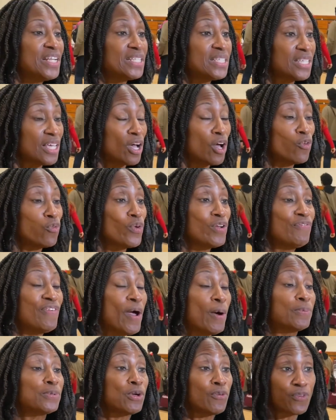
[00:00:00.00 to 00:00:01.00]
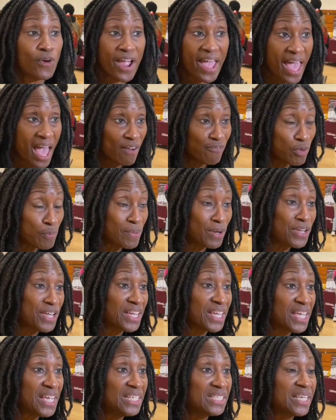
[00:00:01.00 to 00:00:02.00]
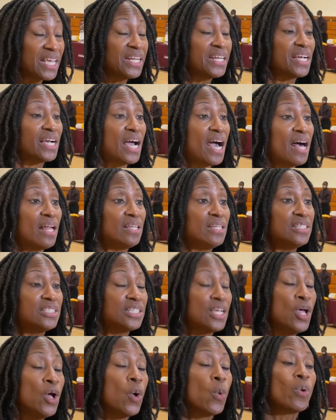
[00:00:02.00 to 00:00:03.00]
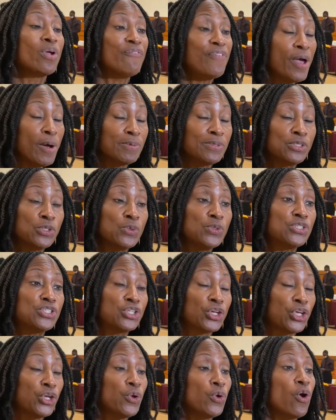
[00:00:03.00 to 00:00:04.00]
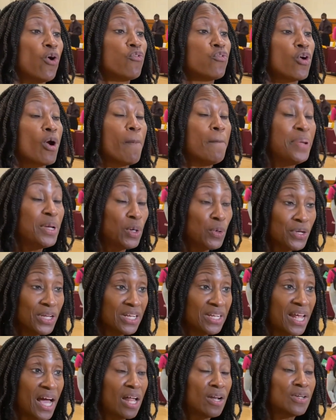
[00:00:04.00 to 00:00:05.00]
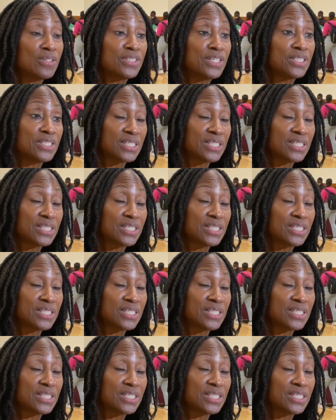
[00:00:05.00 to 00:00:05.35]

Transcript: itself. We've helped over half a million kids get into college. We've helped students secure over a billion dollars in